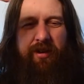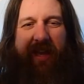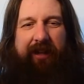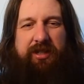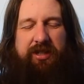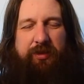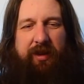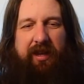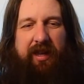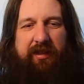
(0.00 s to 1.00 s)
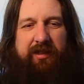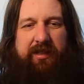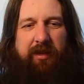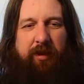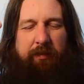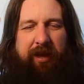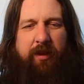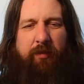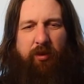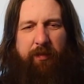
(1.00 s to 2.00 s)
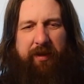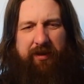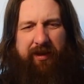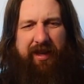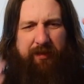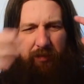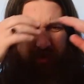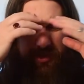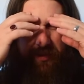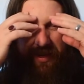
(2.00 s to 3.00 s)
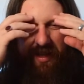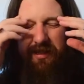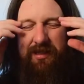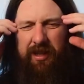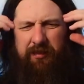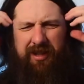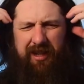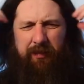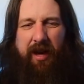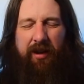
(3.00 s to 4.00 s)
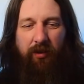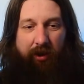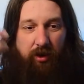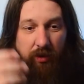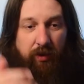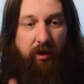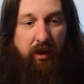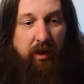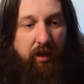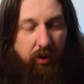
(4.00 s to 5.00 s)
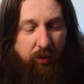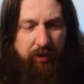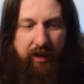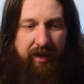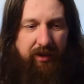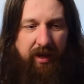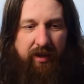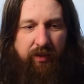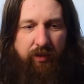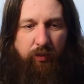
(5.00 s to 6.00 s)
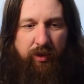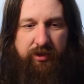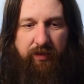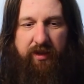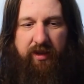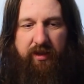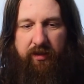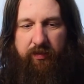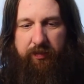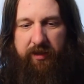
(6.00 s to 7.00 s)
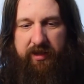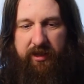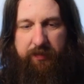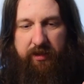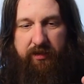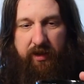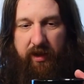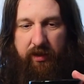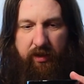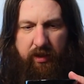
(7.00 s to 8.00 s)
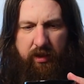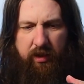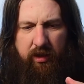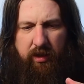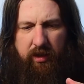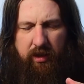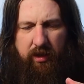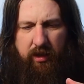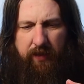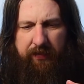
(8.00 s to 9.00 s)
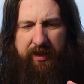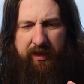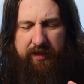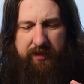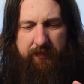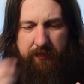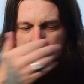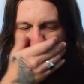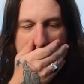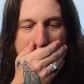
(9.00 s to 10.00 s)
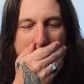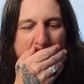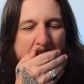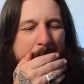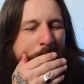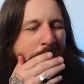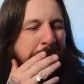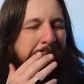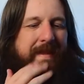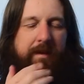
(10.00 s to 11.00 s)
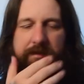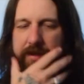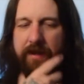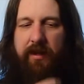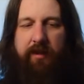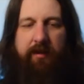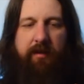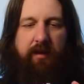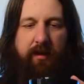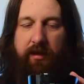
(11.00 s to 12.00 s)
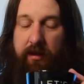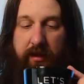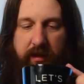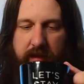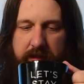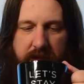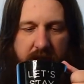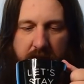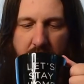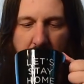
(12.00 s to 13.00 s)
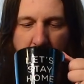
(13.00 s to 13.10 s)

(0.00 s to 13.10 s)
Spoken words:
and sweet at the same. It made it more bitter and more sweet at the same time. I don't know, or I don't know what's going on with my taste buds right now. That is. I'm sorry. It is not.